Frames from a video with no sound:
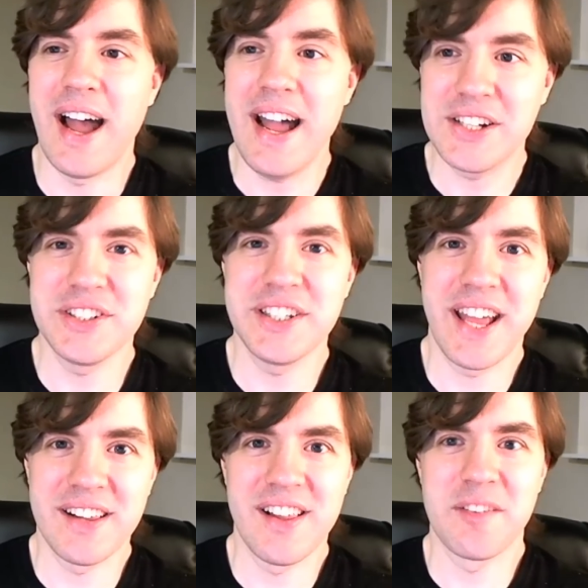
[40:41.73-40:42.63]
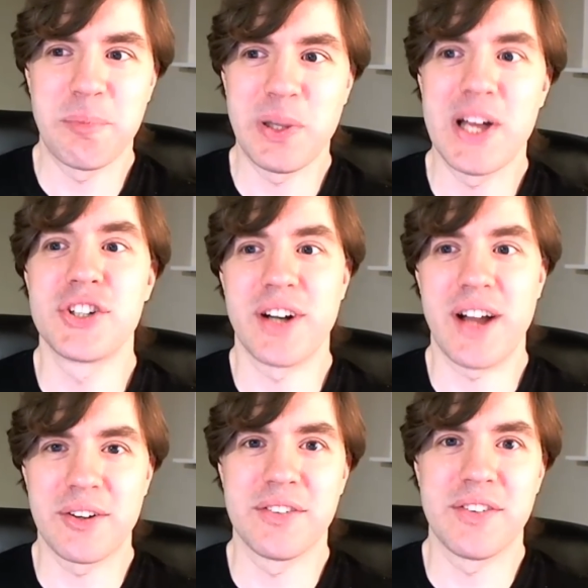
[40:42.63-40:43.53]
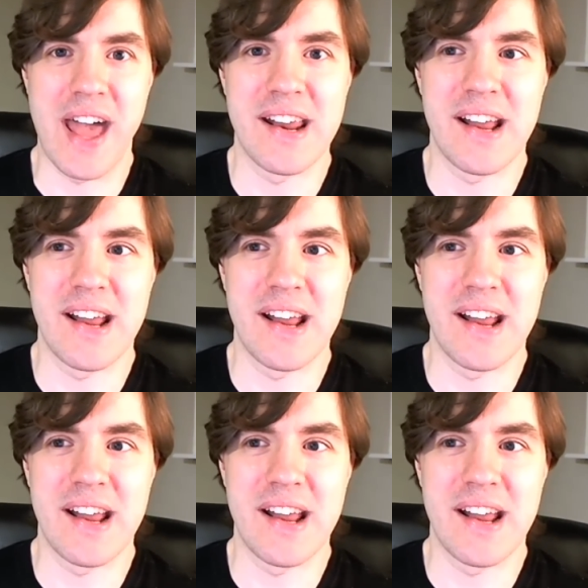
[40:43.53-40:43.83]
I actually get a lot of pleasure out of that.